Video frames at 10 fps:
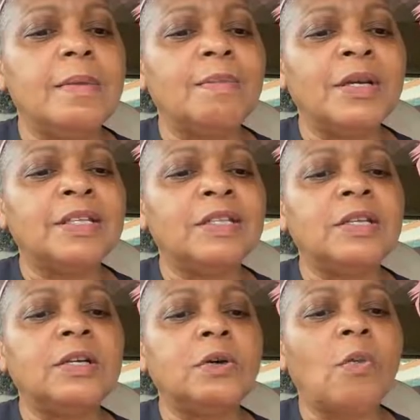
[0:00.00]
but
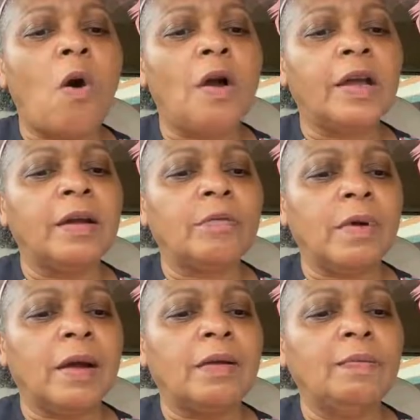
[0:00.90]
still walking
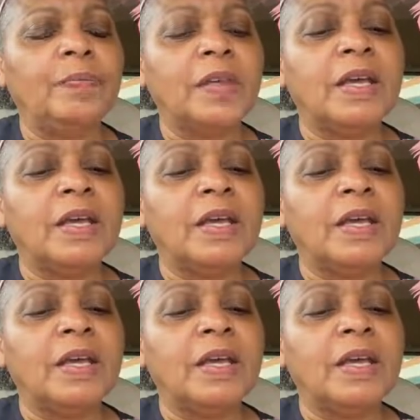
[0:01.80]
around.